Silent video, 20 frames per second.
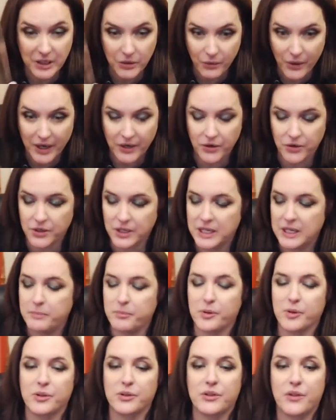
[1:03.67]
Many record
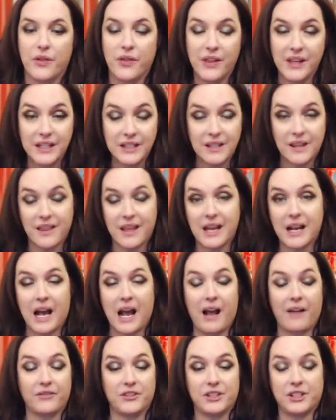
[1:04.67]
keepers, this
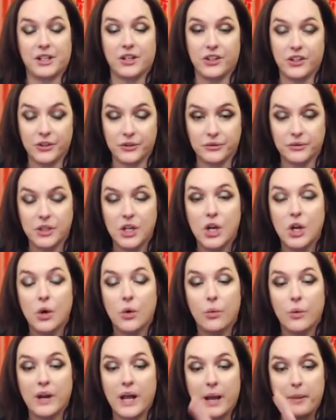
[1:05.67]
thing, I have to tell you,
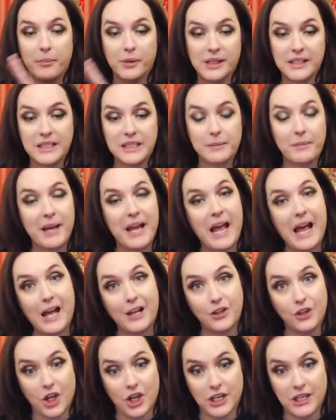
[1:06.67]
when I placed my
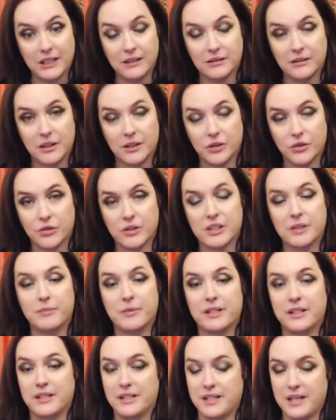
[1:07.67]
hand on it on
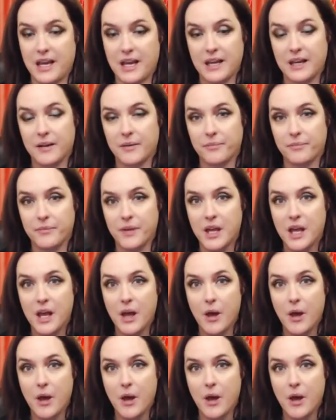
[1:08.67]
Christmas Day,